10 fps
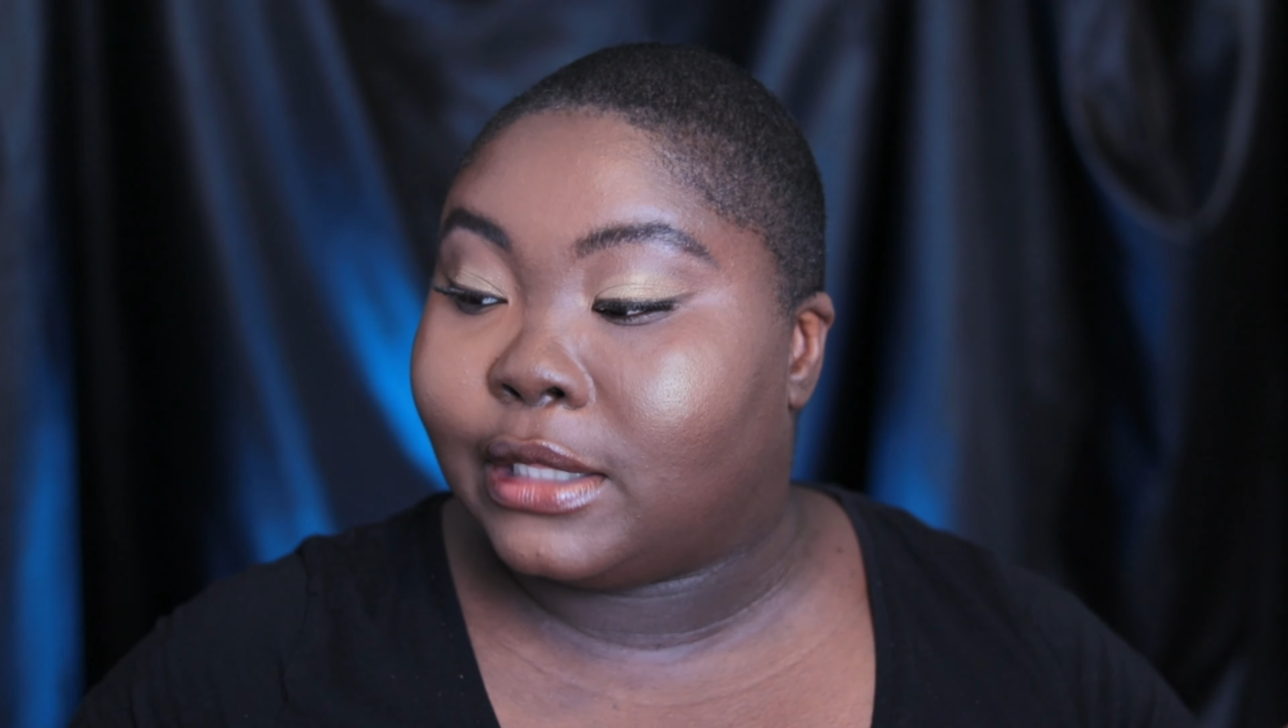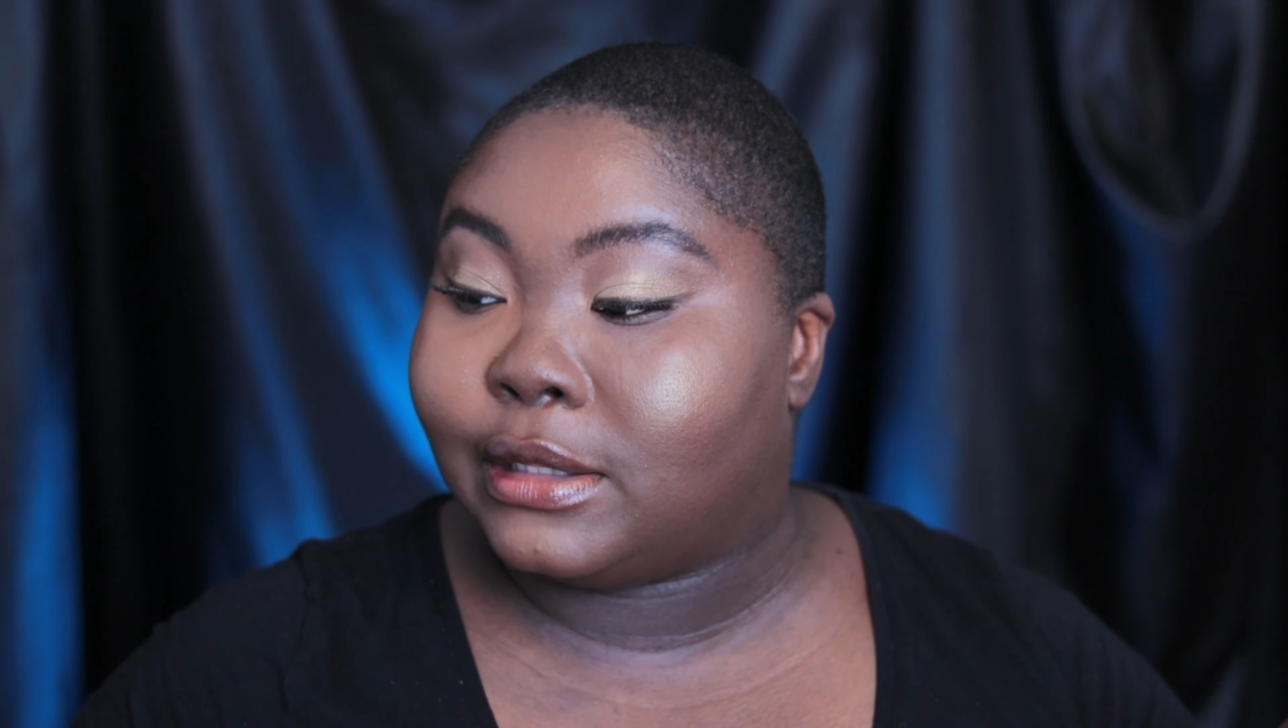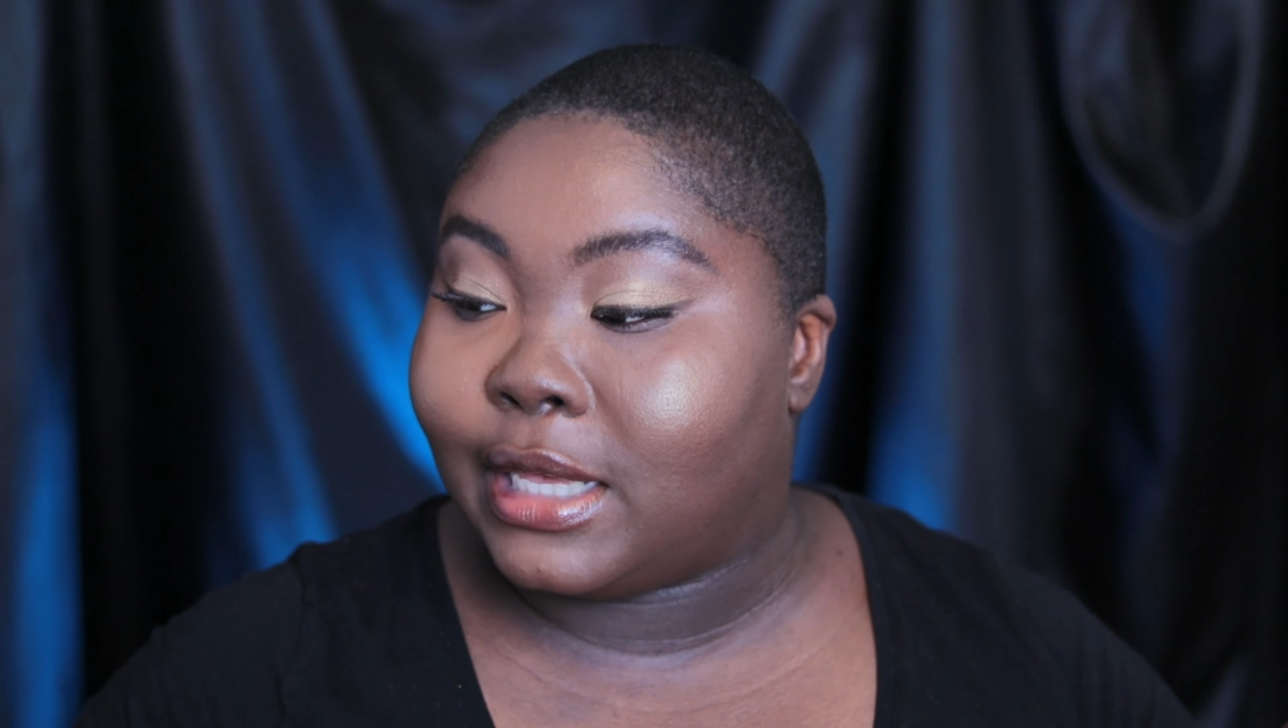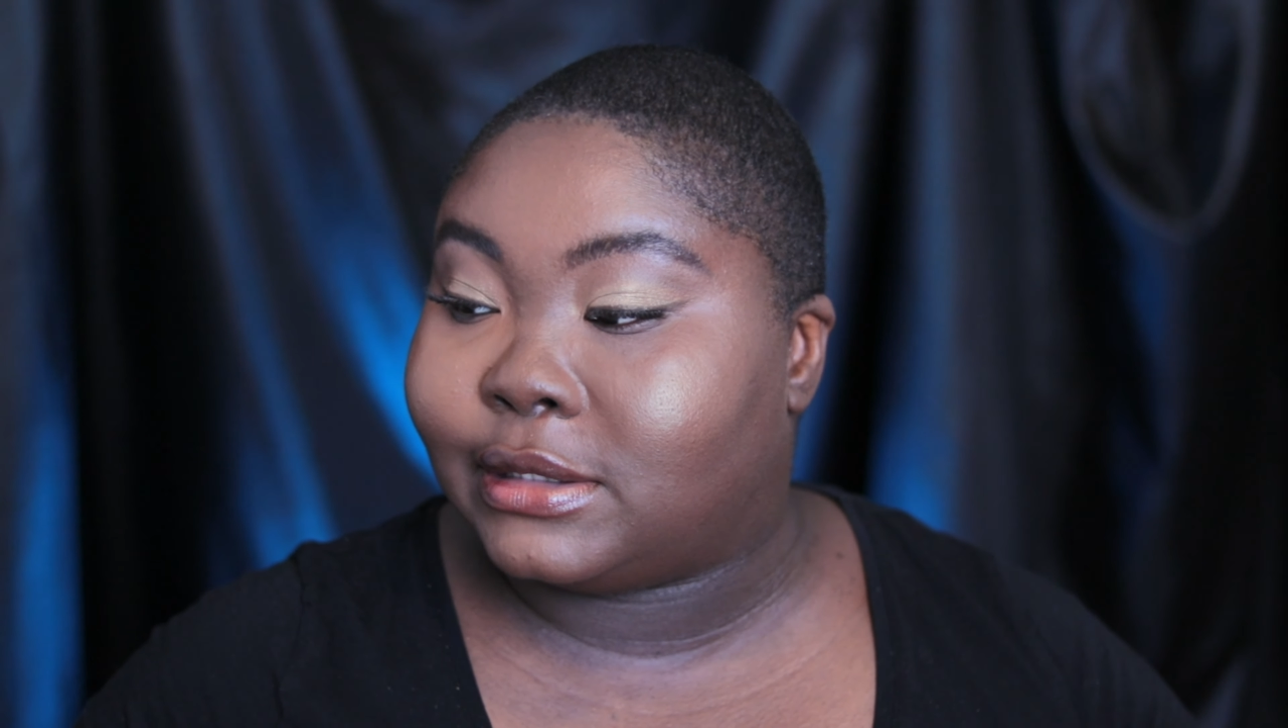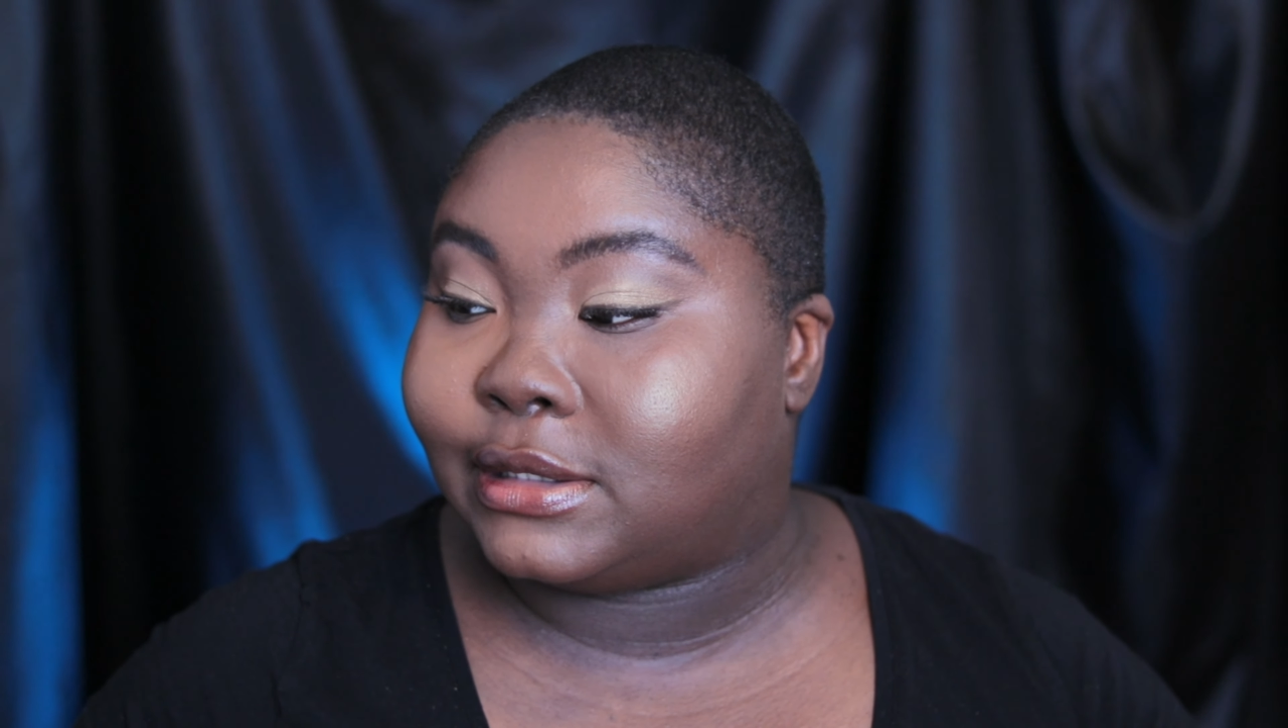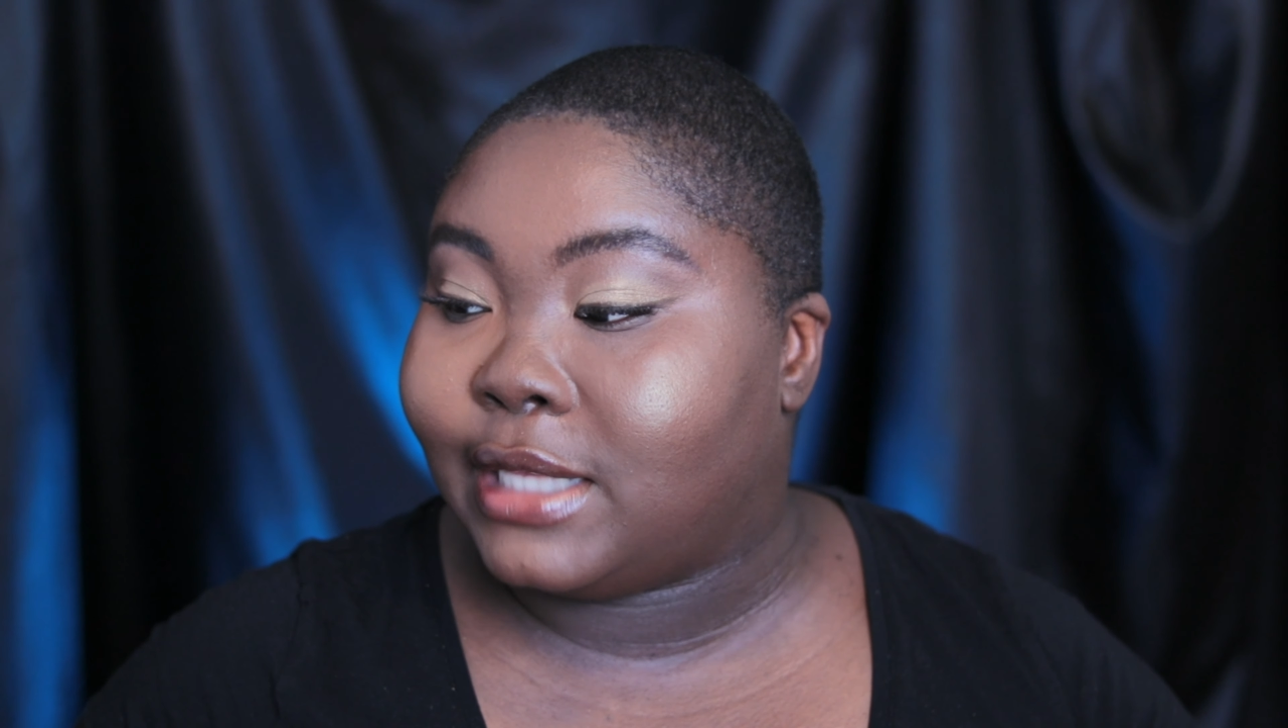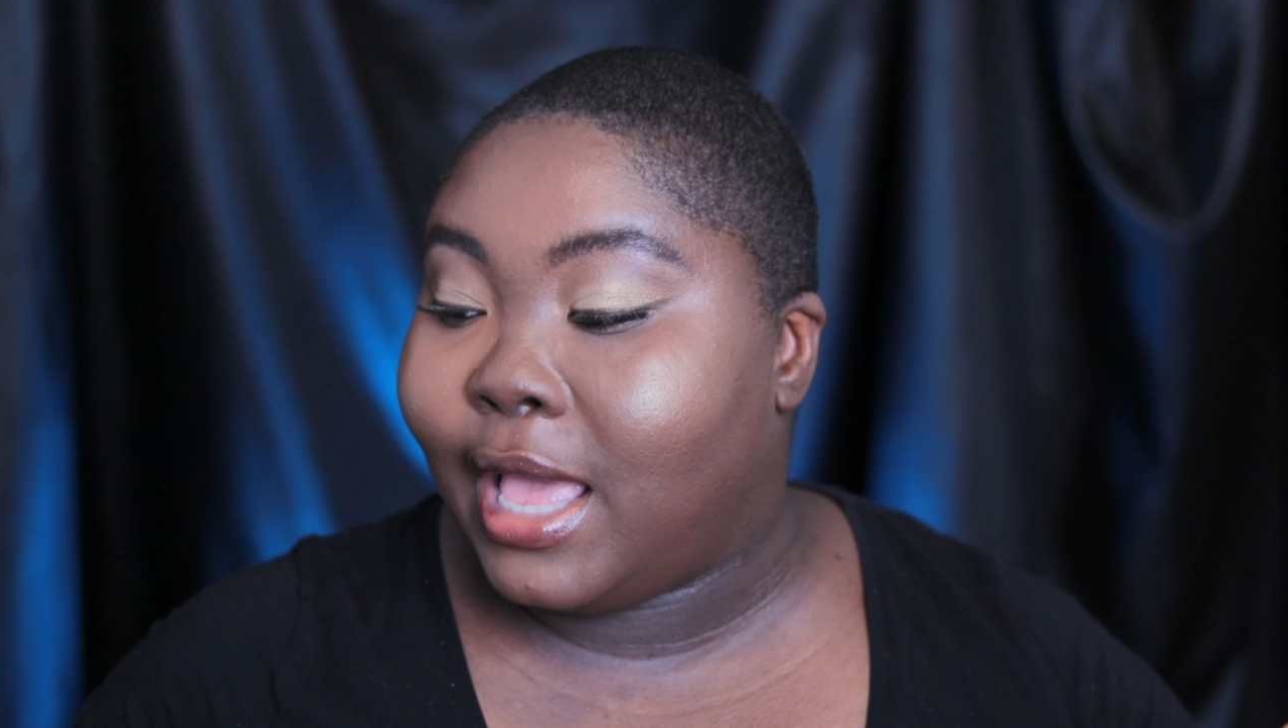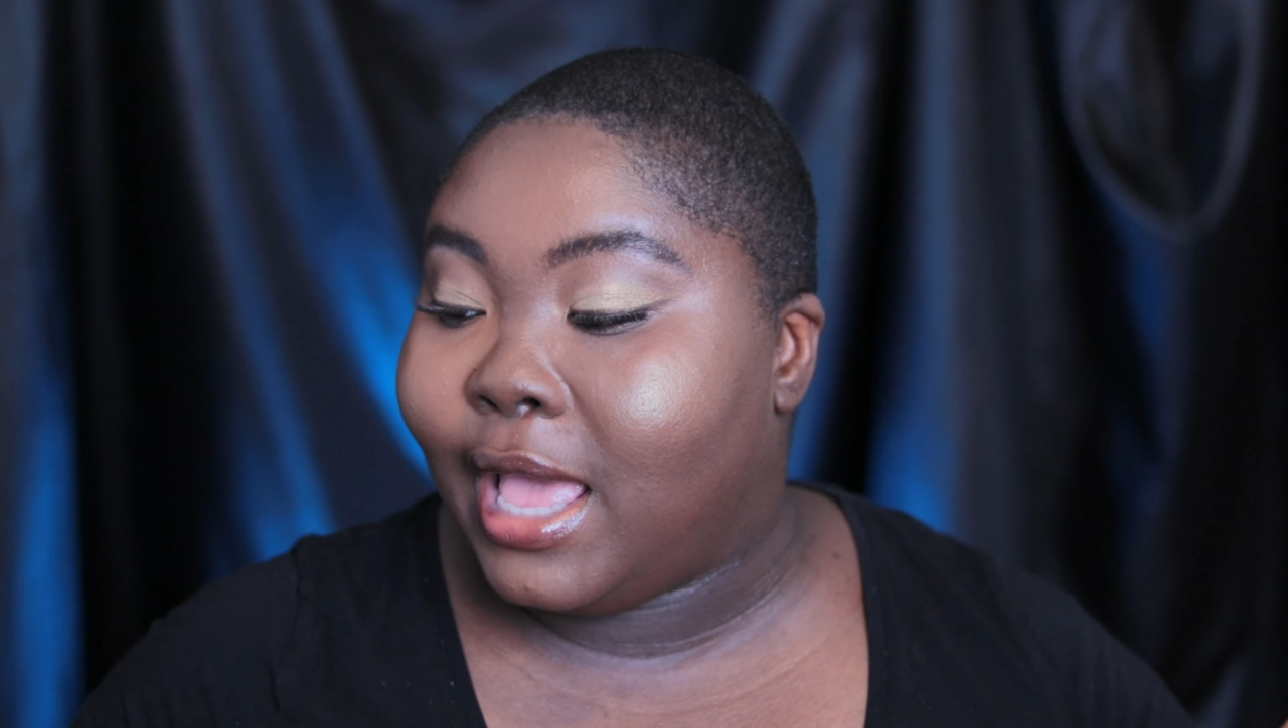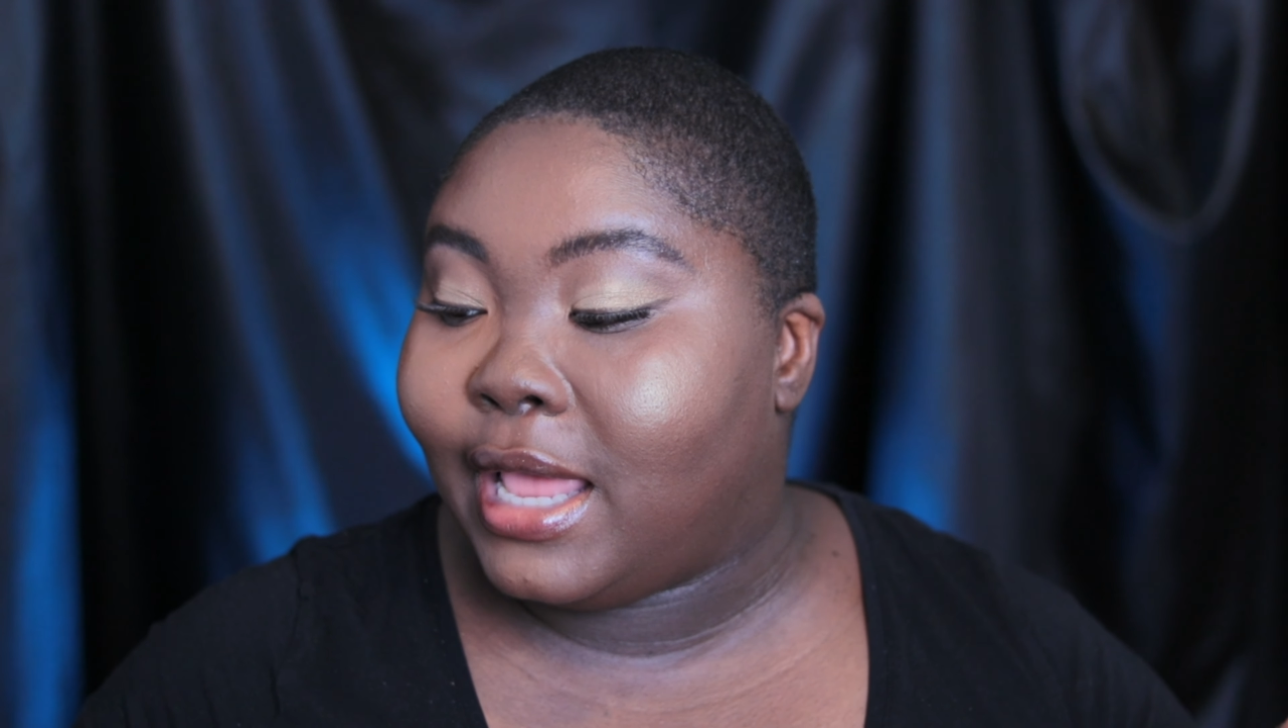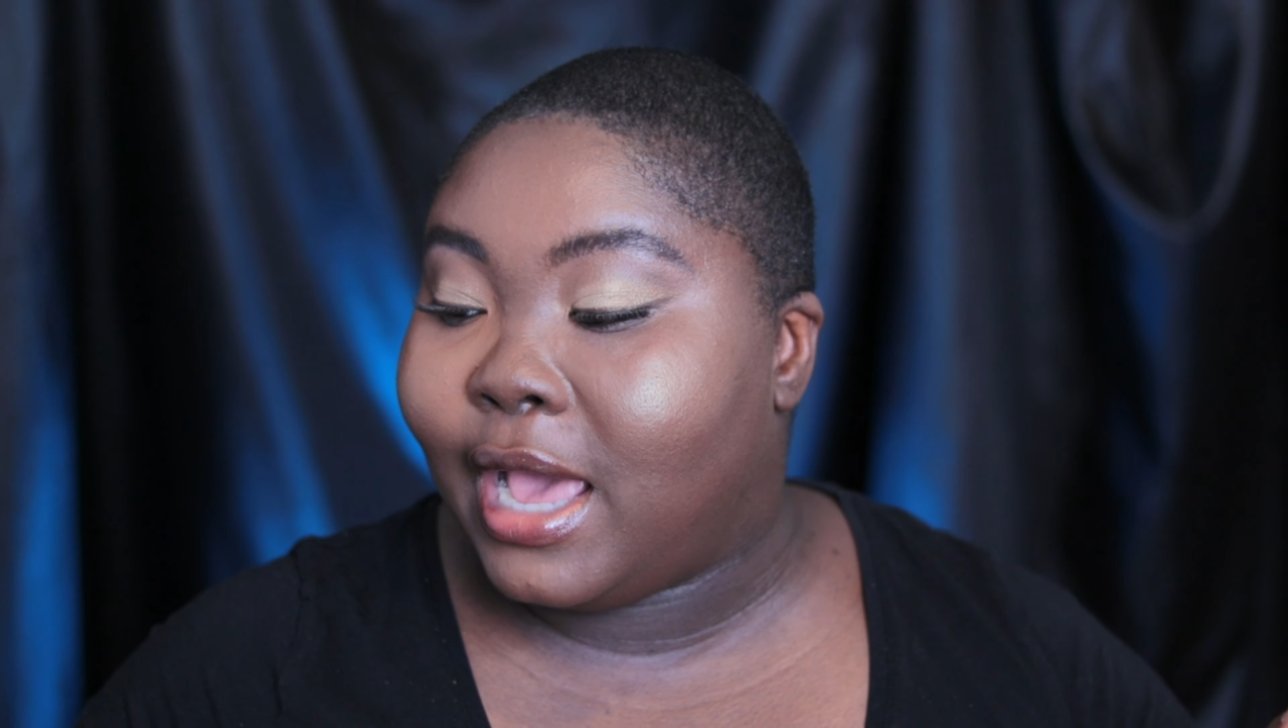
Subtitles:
Let's set